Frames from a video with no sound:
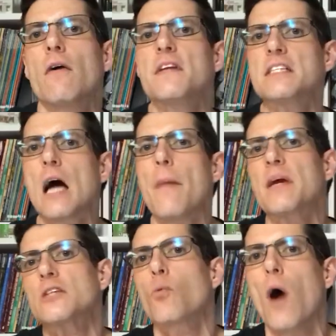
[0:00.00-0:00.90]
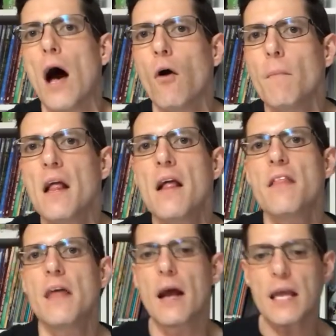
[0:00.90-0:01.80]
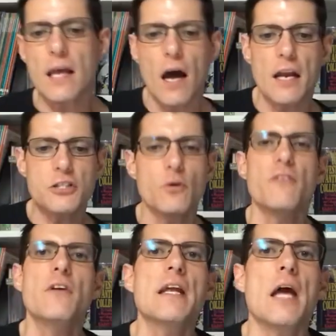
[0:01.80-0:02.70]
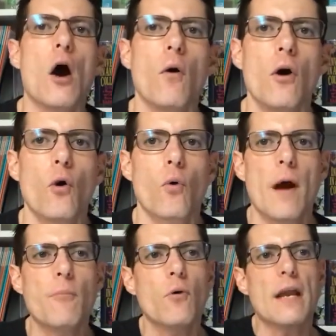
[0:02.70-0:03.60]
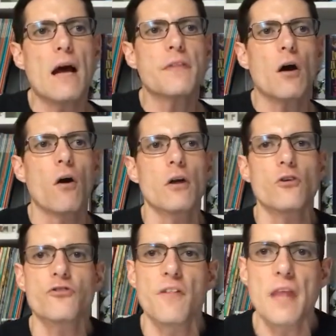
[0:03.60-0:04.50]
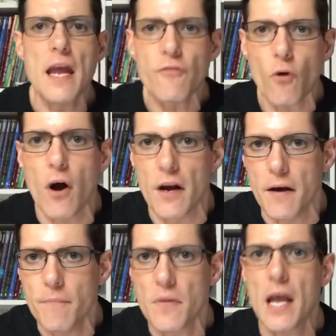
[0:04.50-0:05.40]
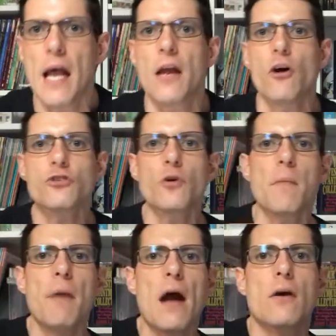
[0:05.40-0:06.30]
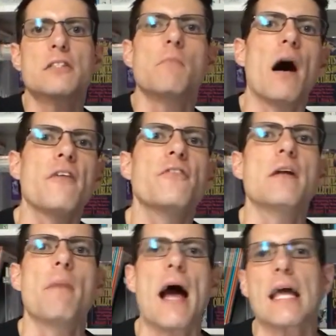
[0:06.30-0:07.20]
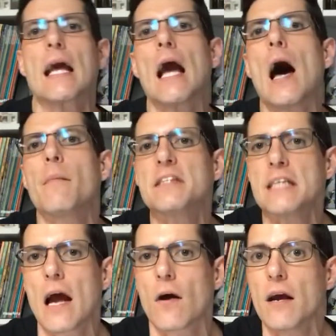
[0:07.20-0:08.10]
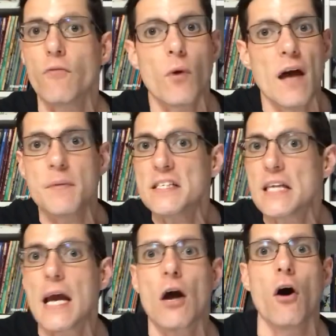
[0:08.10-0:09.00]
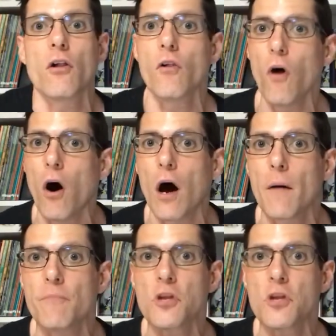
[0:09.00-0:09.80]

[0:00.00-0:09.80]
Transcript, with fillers: on this topic as well. Then I can kind of do a video where I point out the articles that they've written and also compare it to my feedback and commentary of what I've been saying all along.